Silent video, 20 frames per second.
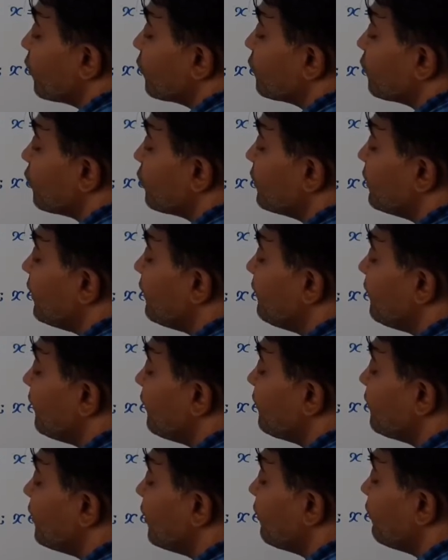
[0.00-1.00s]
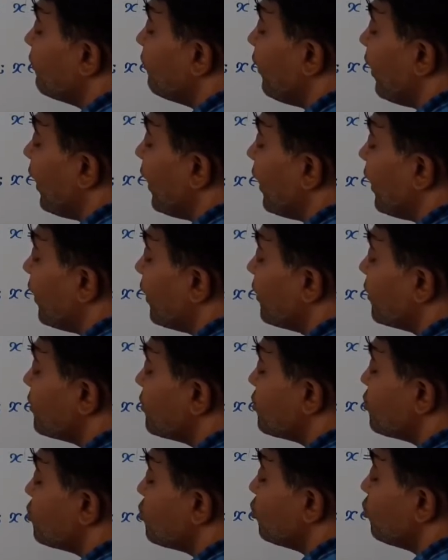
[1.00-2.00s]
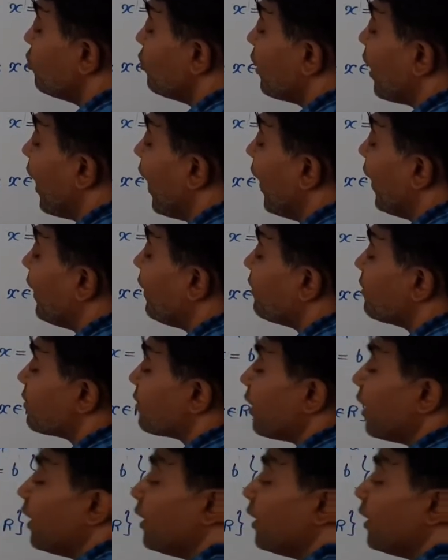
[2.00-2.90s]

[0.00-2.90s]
So this is the way to write